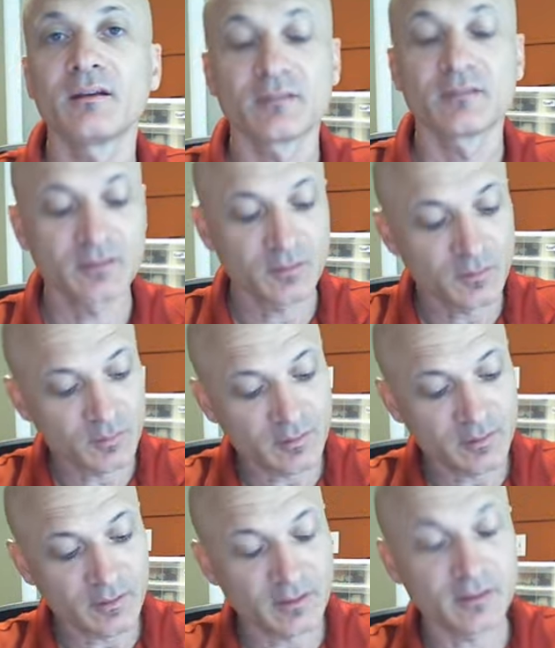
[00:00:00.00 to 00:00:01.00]
So
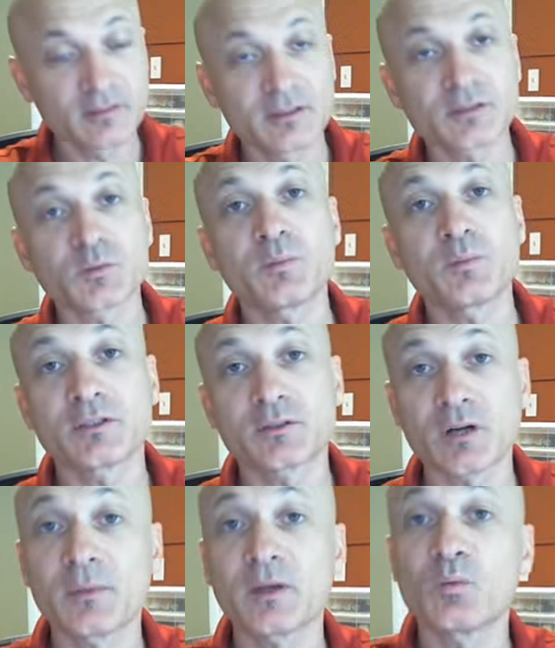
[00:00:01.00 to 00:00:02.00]
this would be
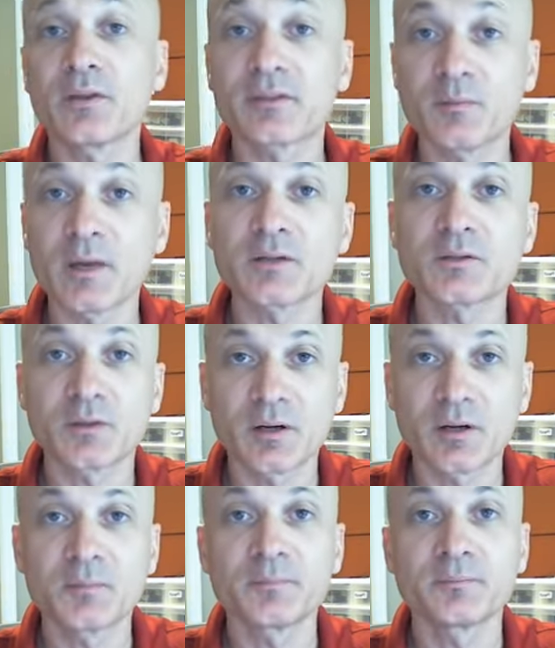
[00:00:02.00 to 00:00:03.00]
strumming with the
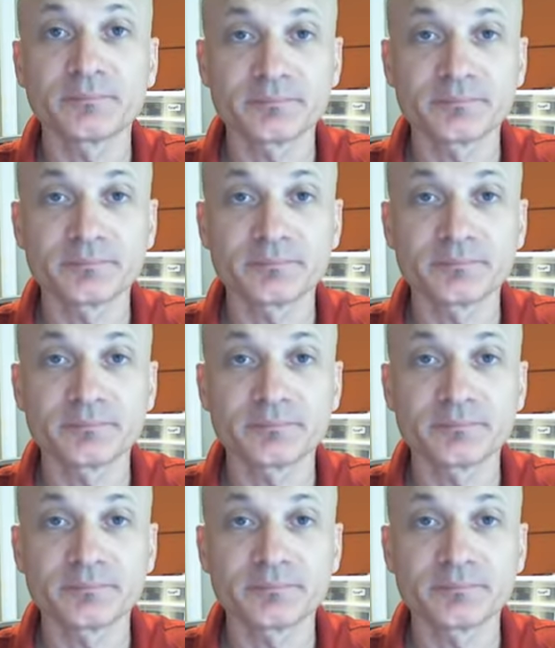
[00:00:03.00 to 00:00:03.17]
metronome.